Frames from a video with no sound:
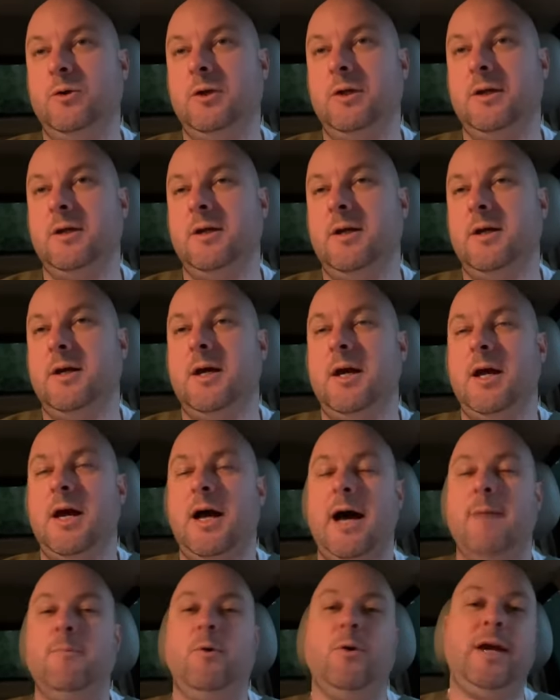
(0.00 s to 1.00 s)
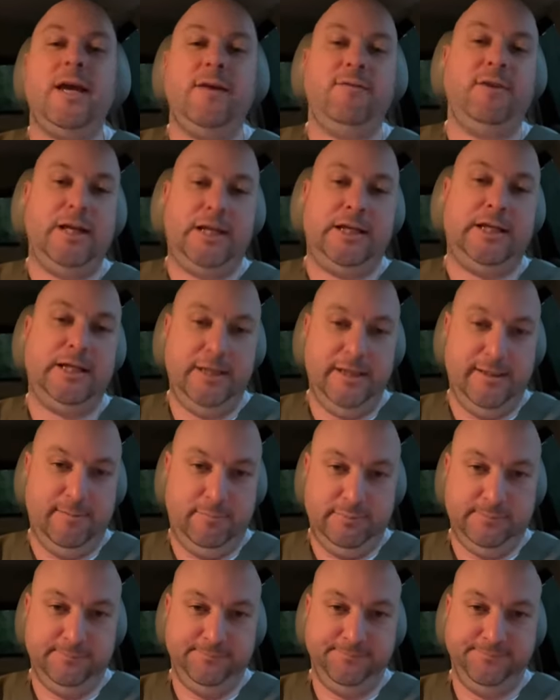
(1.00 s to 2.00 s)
And I'm going to give you a tip,